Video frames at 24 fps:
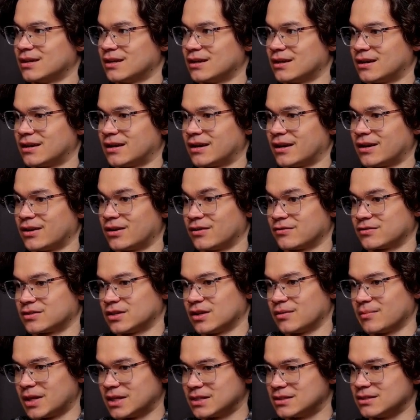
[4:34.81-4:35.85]
and
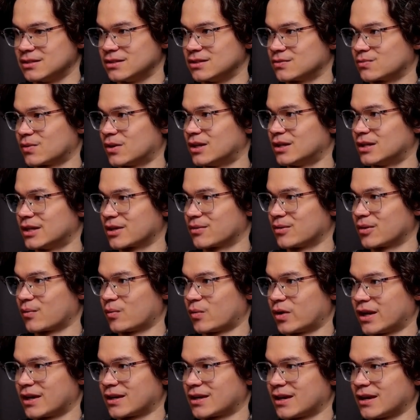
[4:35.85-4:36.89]
often a mentee as well, like
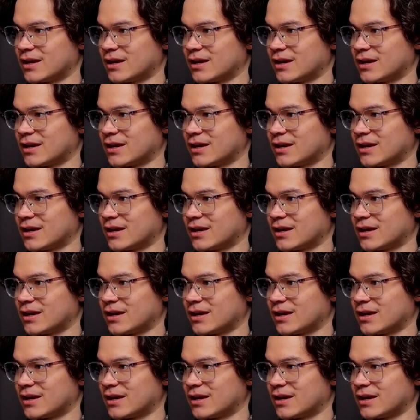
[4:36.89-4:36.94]
when I